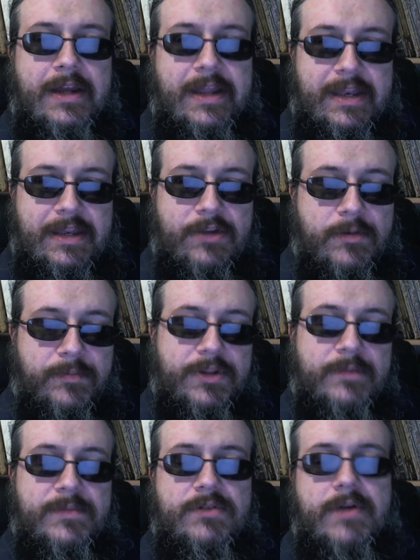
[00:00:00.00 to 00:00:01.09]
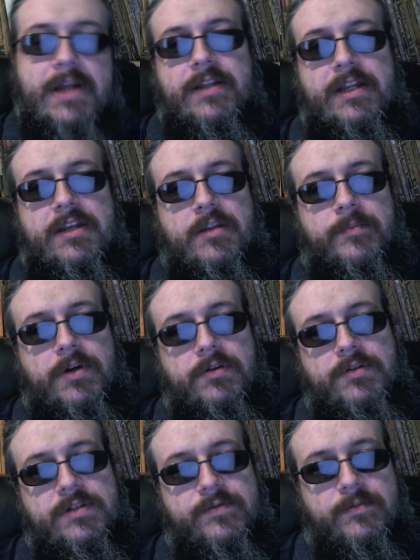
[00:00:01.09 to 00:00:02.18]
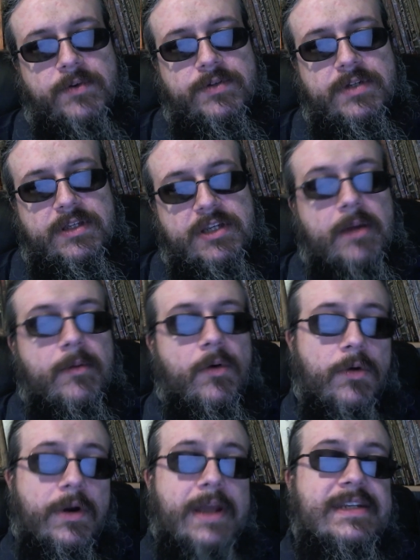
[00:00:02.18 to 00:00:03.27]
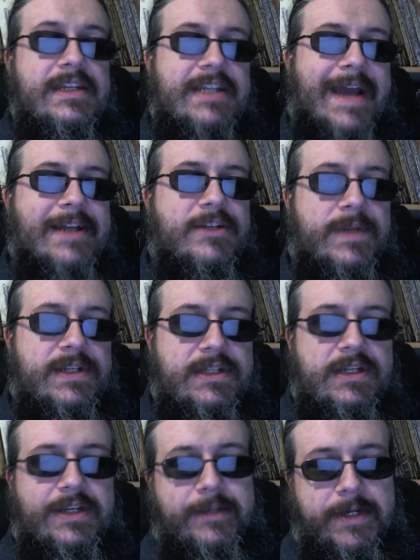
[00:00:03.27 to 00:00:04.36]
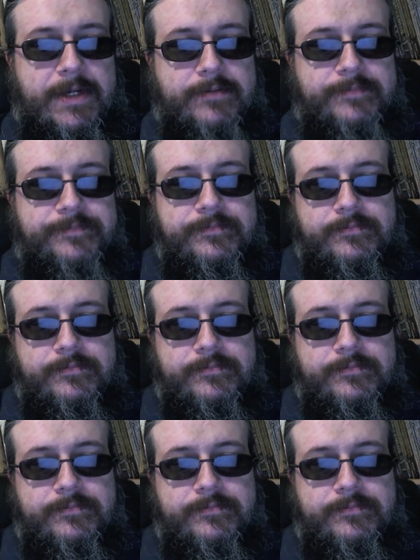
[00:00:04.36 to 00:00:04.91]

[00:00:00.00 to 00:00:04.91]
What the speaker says: And you can put them directly into the posts for most of the time, or as attachments in an email.